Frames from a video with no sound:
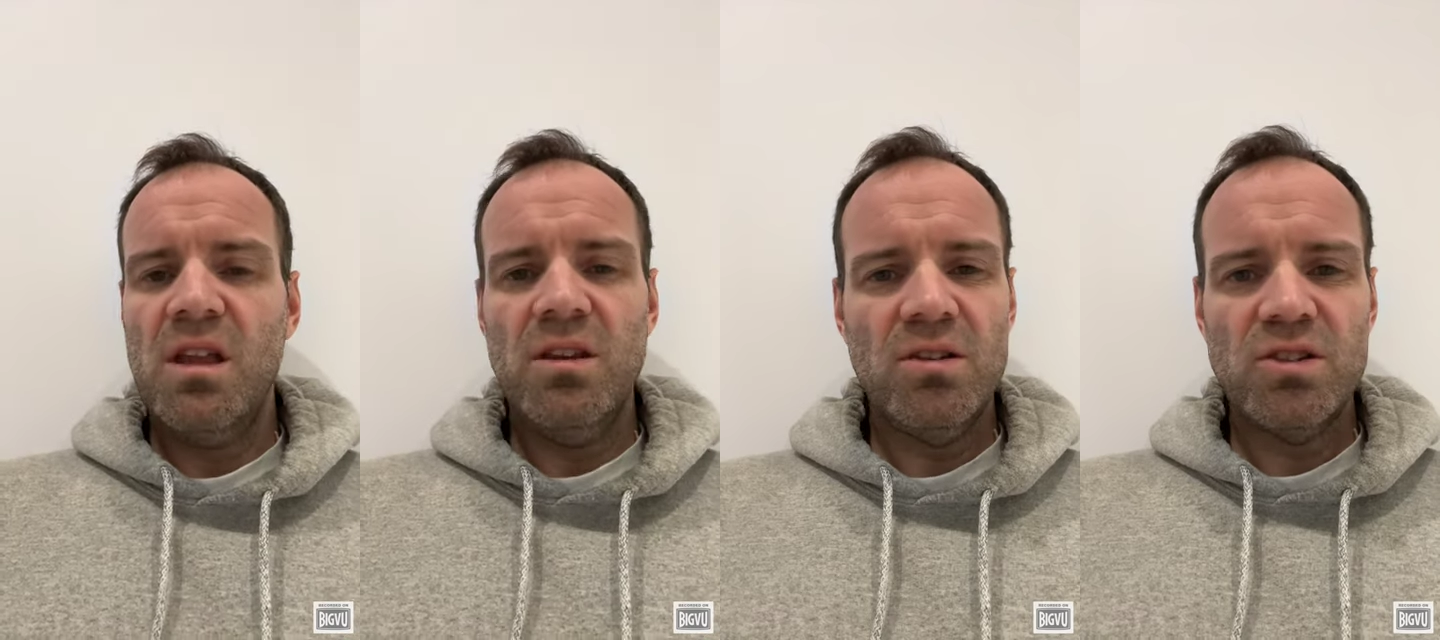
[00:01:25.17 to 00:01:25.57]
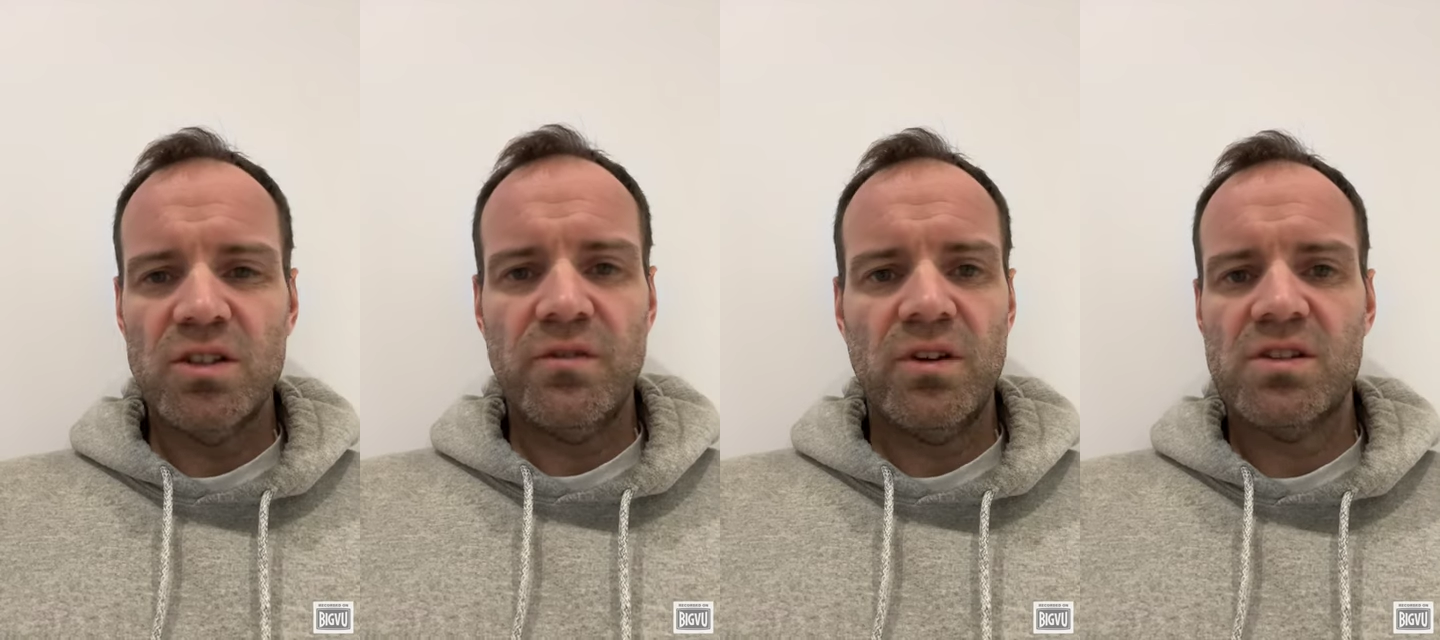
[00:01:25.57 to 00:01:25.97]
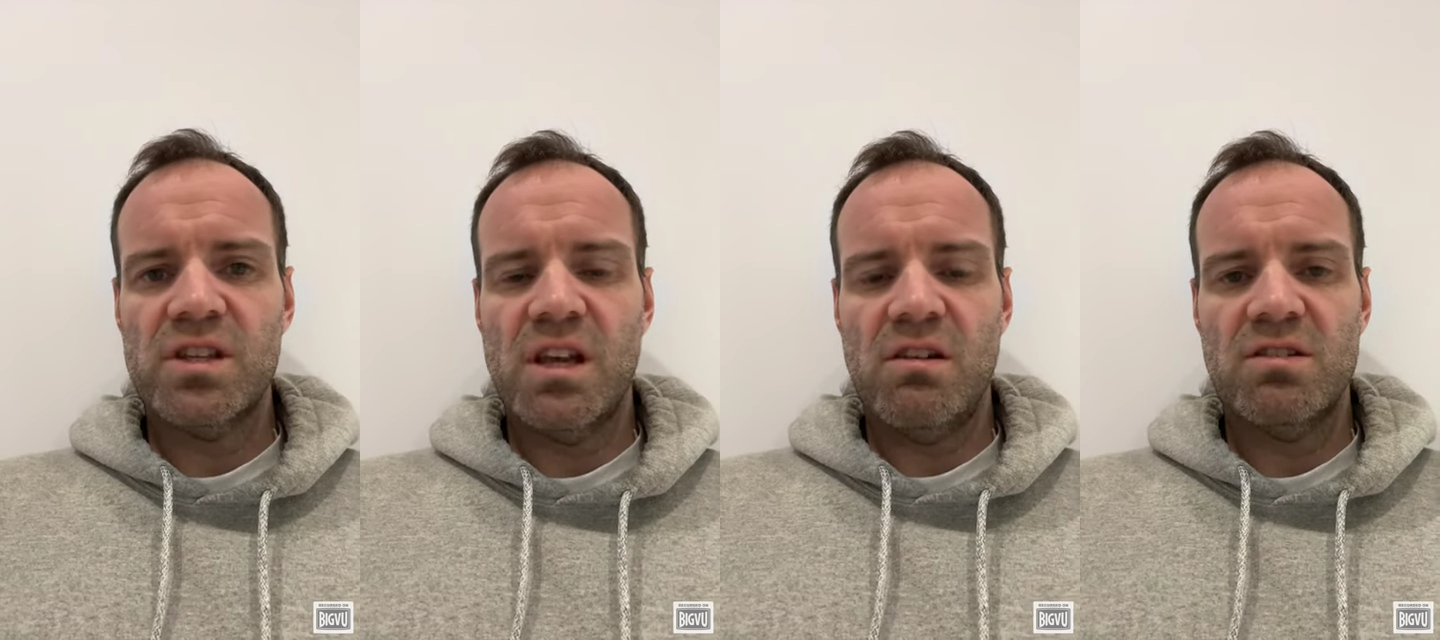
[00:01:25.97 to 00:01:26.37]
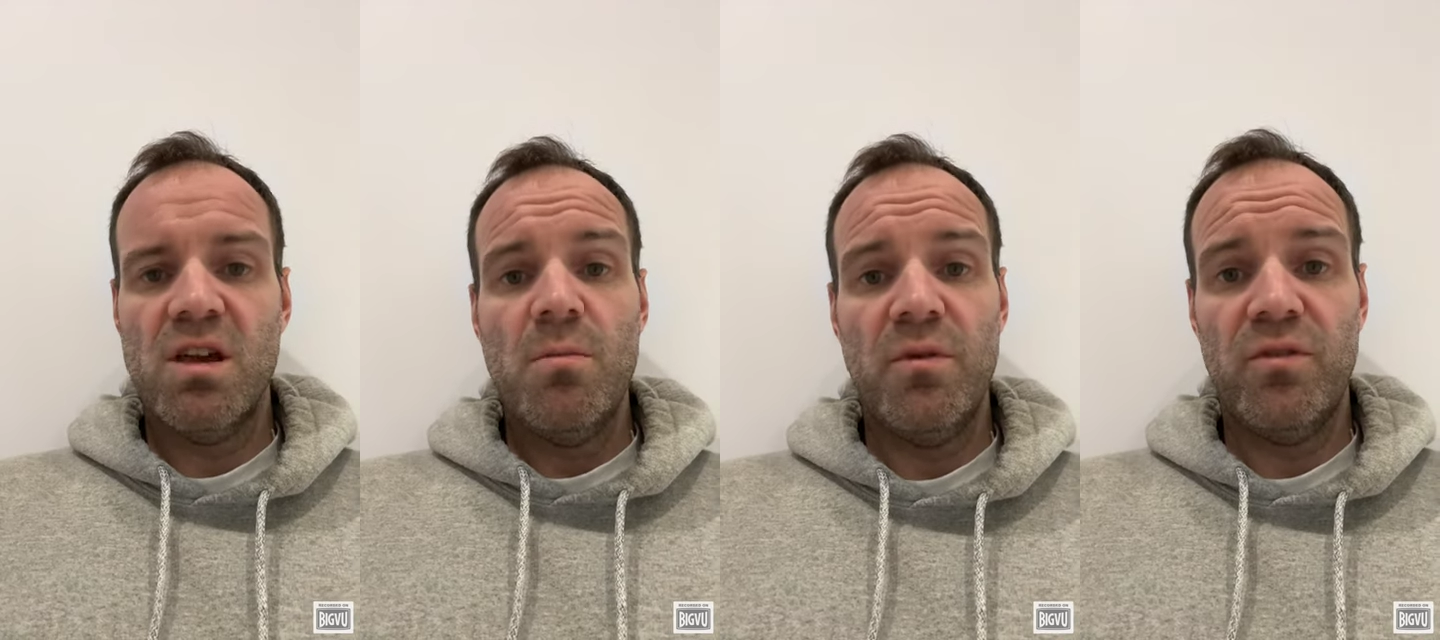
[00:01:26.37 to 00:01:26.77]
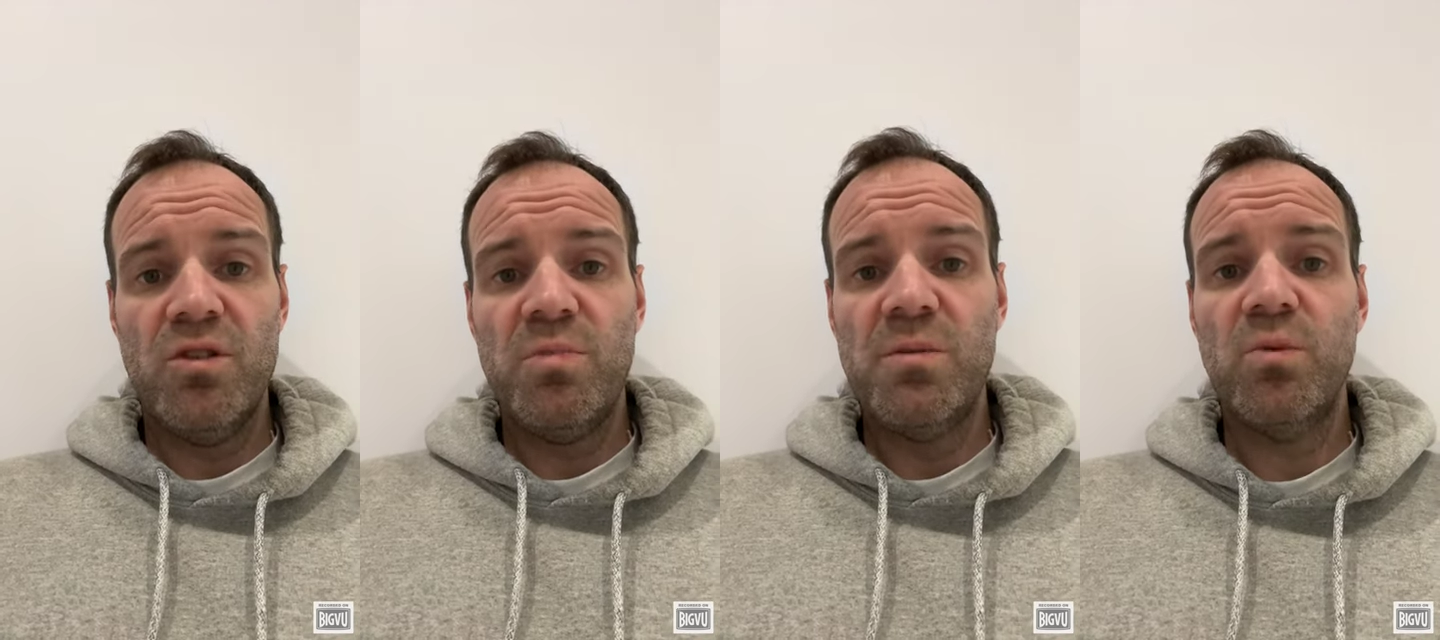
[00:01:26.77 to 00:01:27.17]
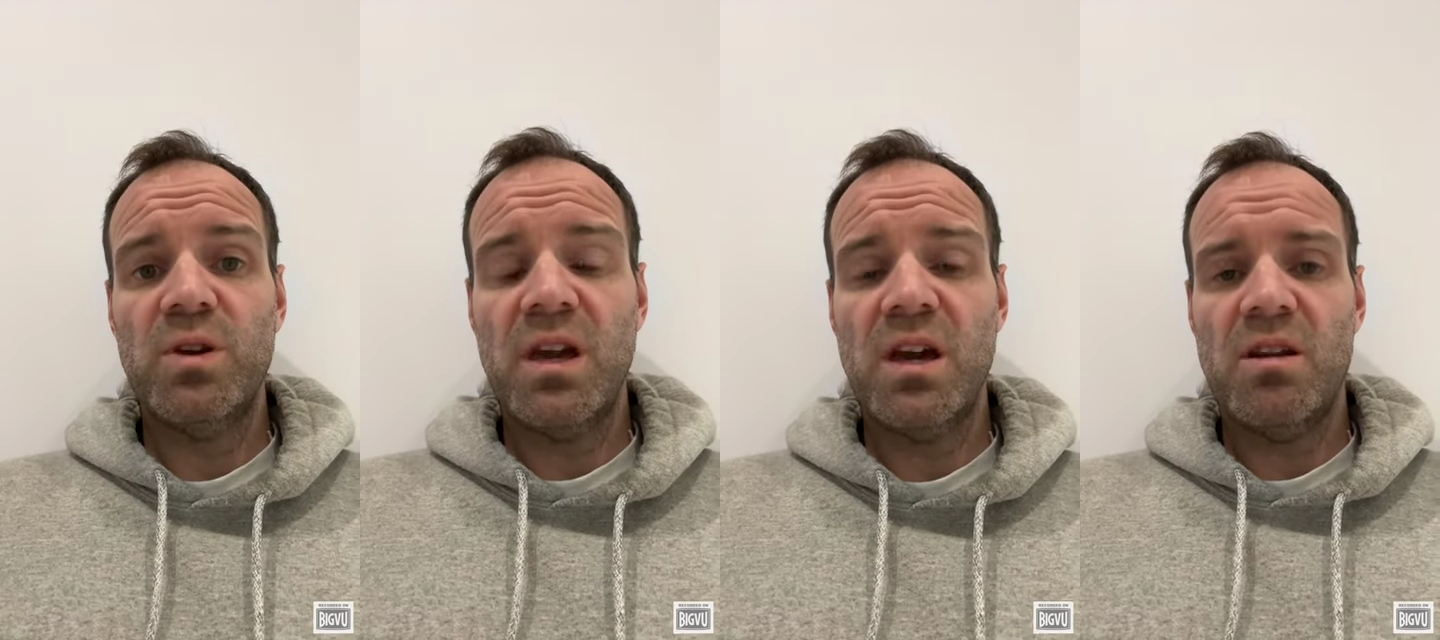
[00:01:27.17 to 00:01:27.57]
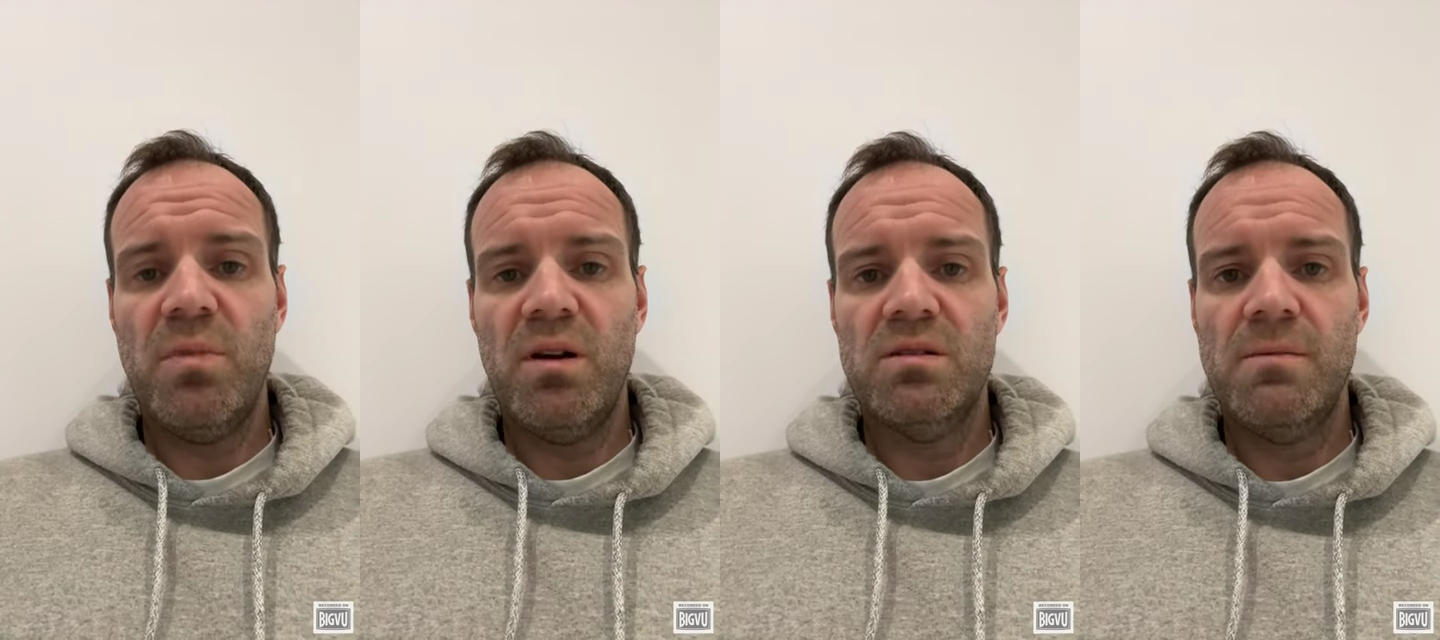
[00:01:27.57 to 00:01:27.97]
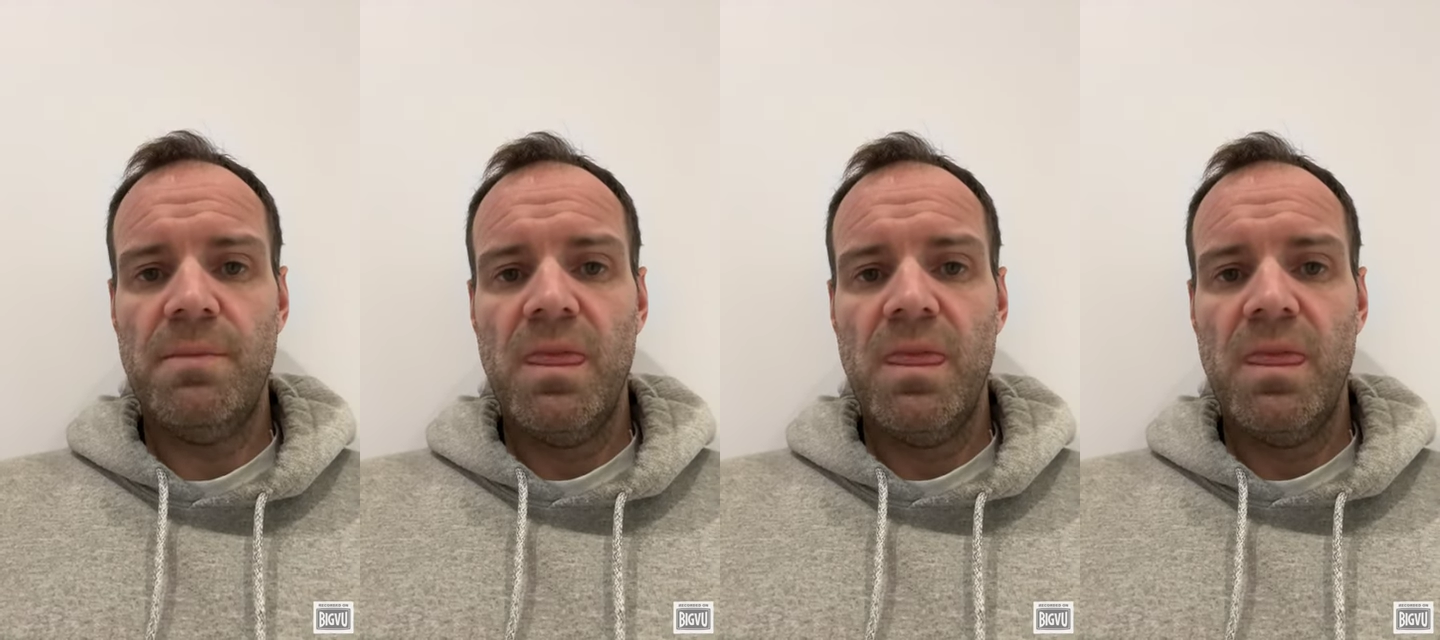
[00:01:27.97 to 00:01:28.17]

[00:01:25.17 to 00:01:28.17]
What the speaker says: not just for ourselves, but for the people we care about.